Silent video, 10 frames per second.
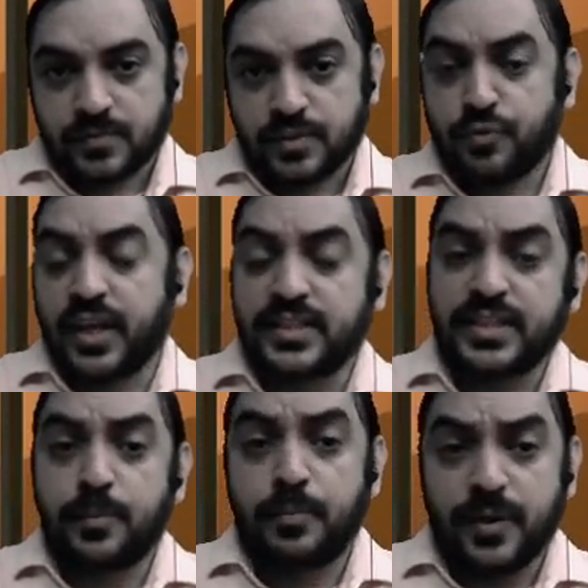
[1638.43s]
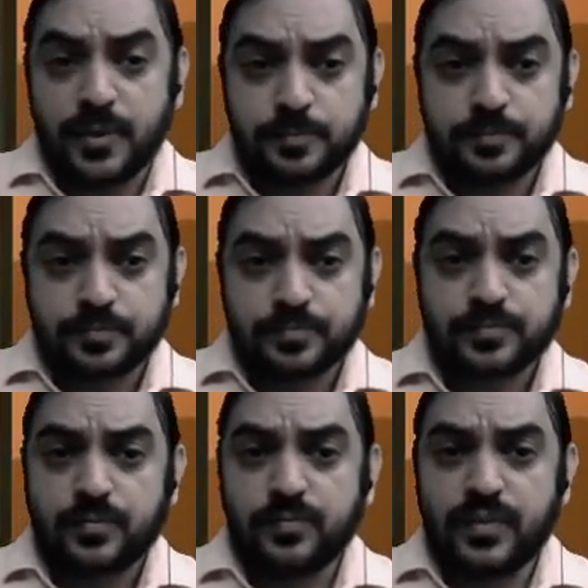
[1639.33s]
For example,
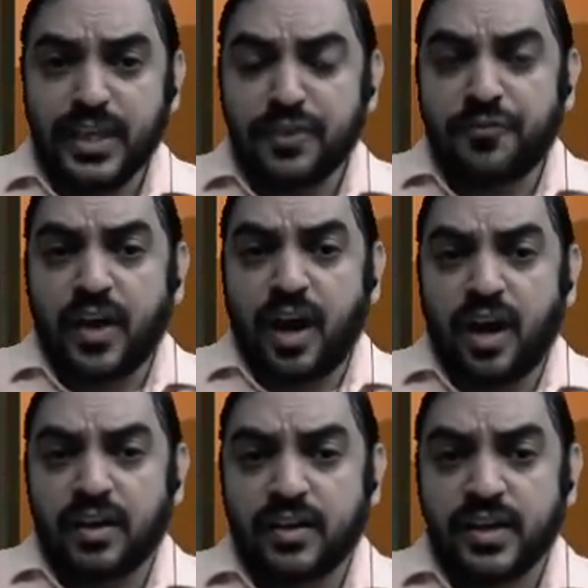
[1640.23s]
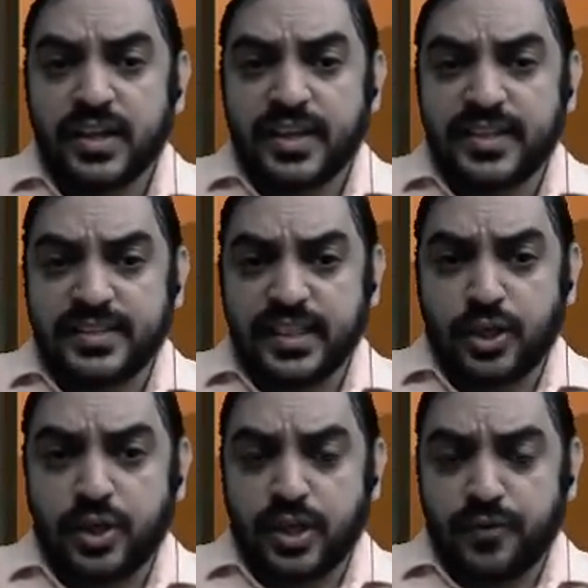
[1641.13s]
if I
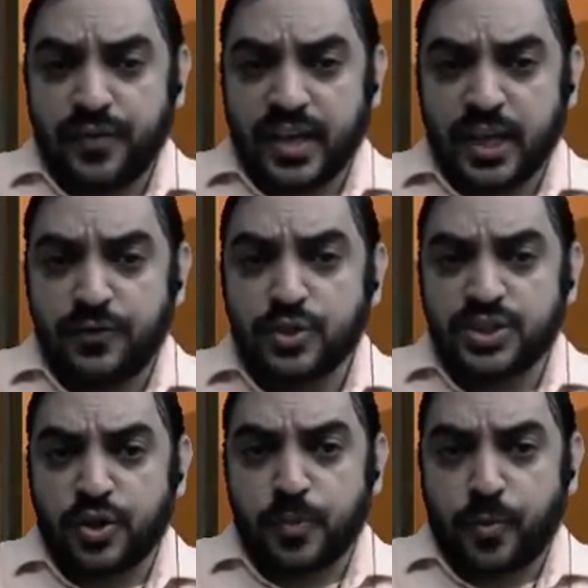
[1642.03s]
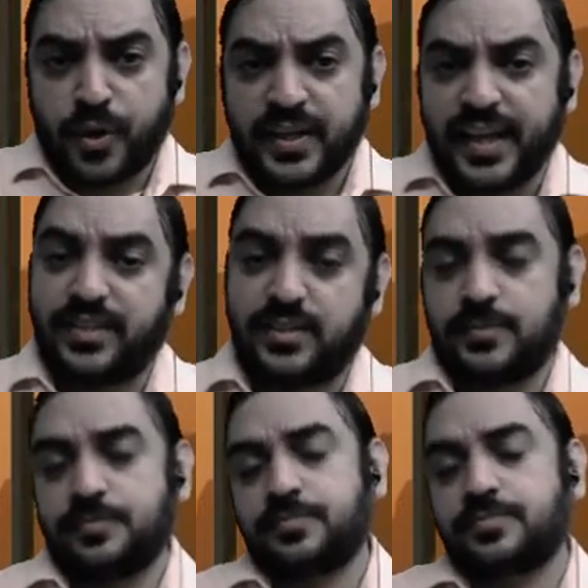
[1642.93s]
give you
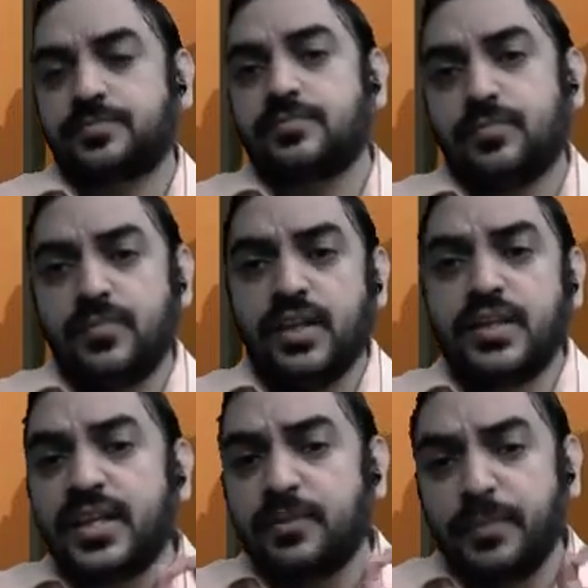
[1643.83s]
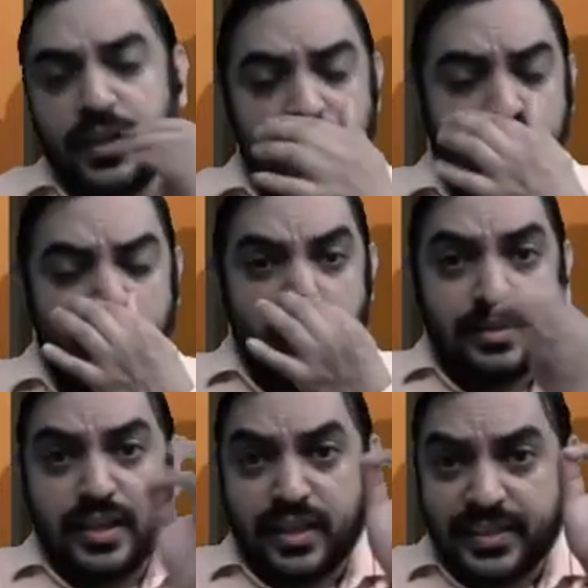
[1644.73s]
0.8, that means
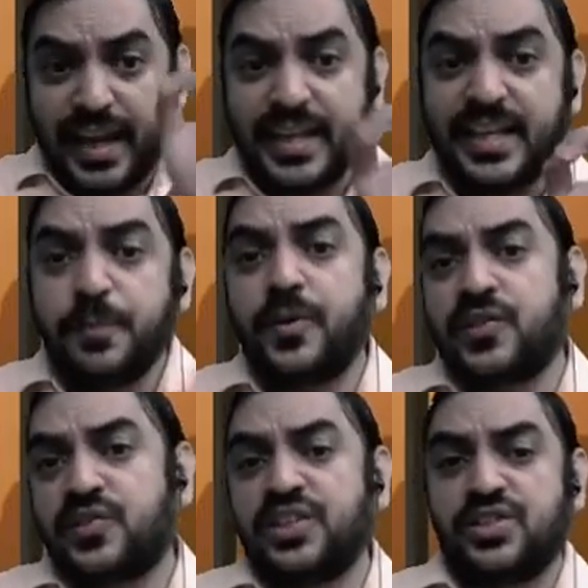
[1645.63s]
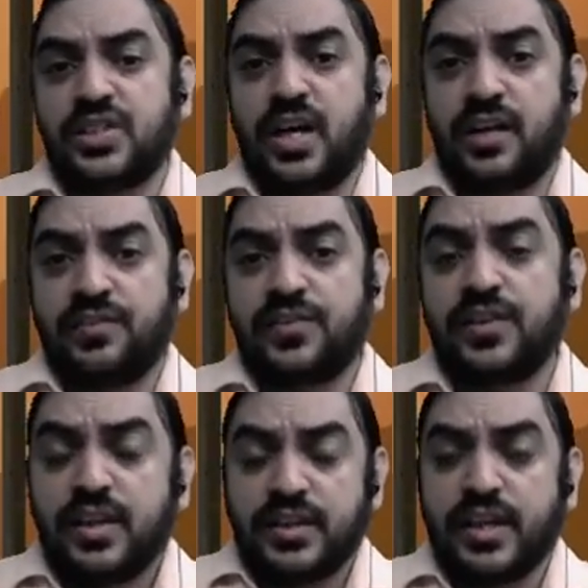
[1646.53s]
there is 80%
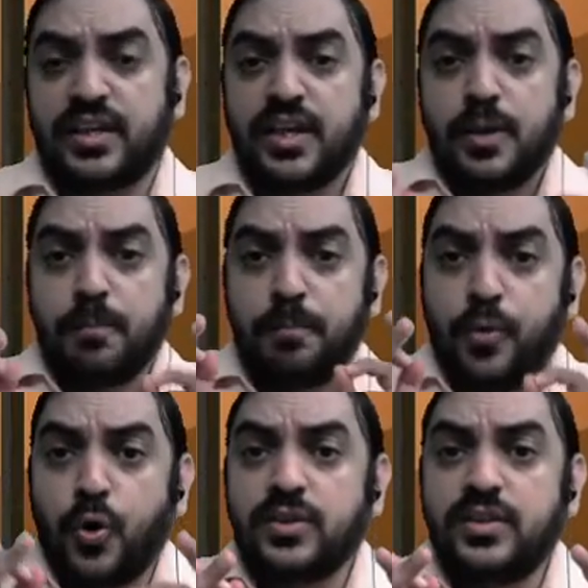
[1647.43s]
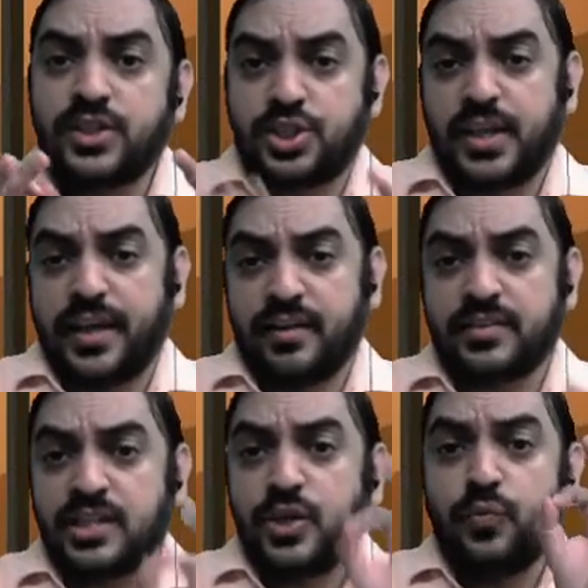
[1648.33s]
chance that both the
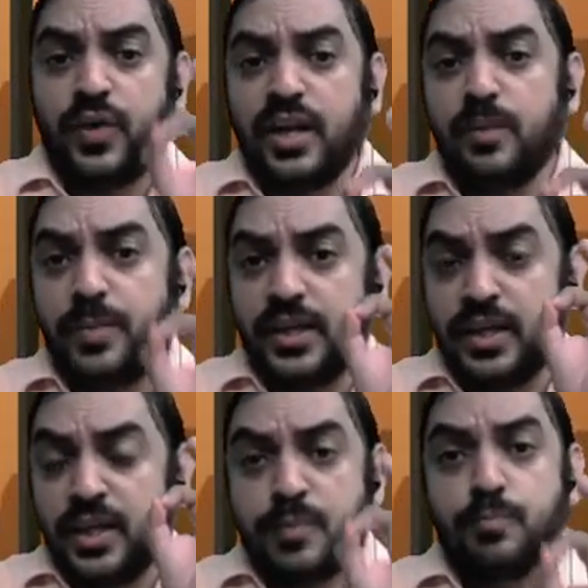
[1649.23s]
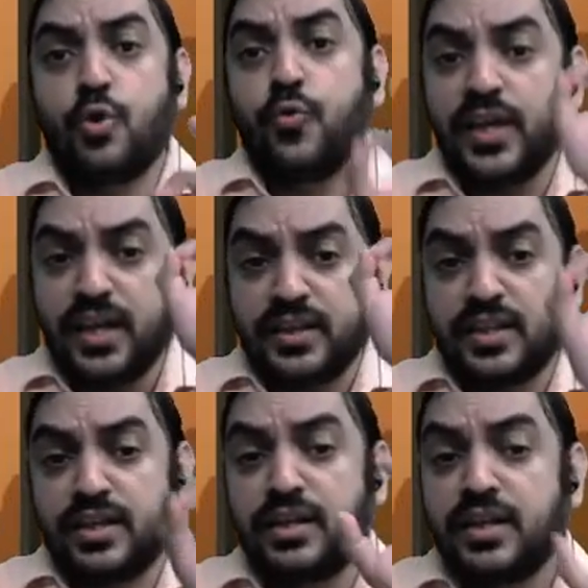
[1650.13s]
shares will be moving in
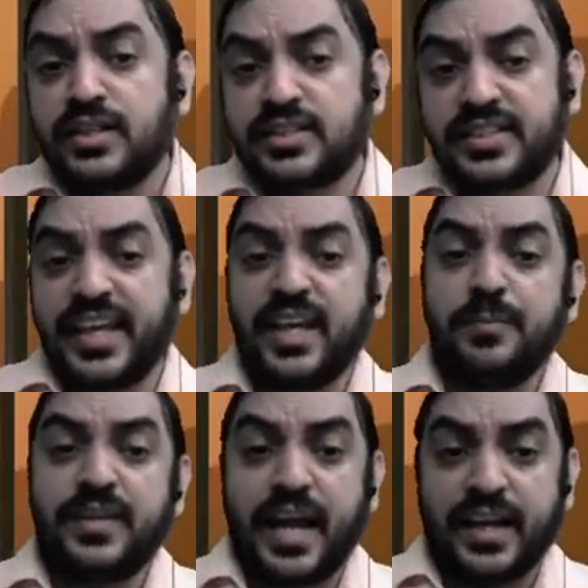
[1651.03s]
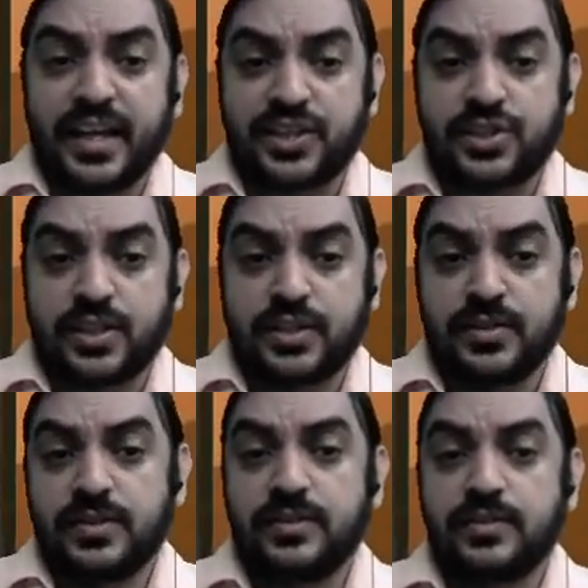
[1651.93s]
the same
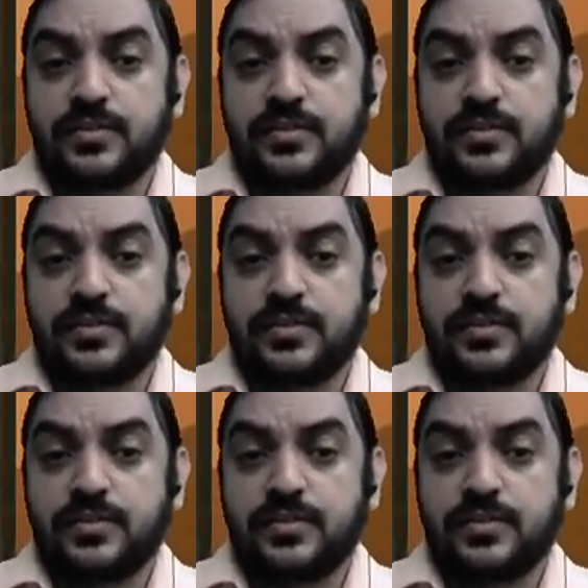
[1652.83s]
direction.